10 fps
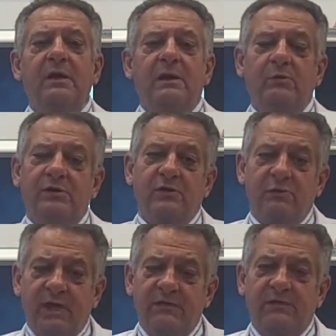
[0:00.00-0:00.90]
And when you're
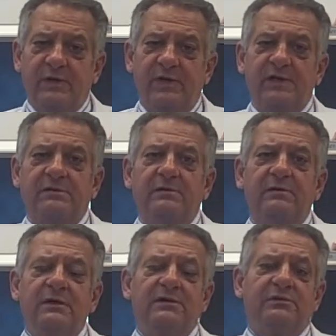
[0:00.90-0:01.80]
ready for heat,
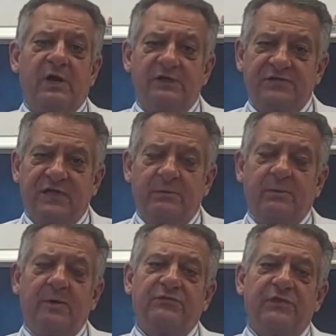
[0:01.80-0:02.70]
it drastically
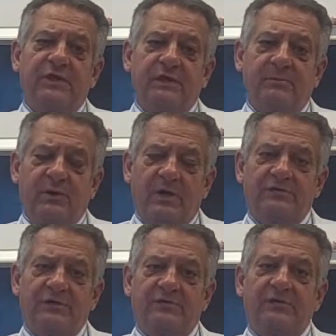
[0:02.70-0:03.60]
promotes the healing
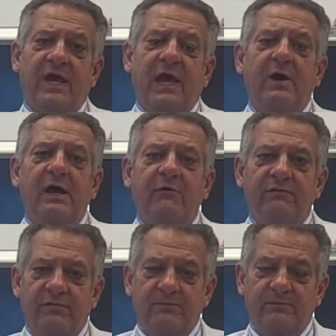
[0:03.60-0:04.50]
process.
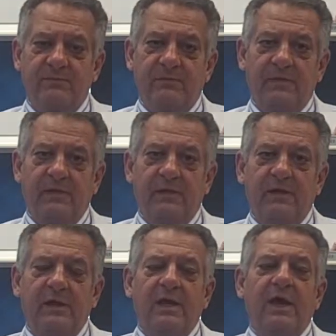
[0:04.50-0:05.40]
However,
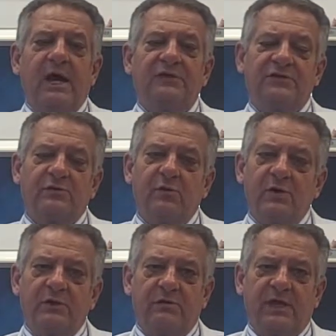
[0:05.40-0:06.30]
I said
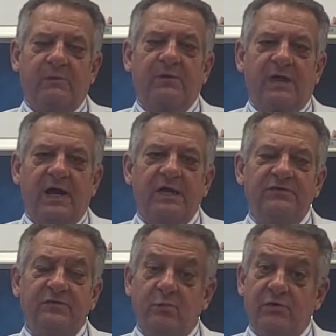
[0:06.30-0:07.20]
earlier that with
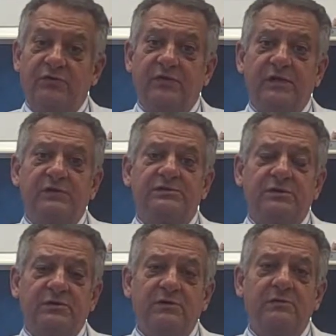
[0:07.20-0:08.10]
ice, the worst thing that you
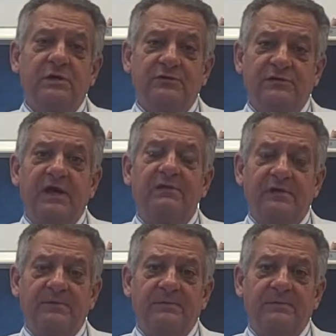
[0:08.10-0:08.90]
can do is nothing.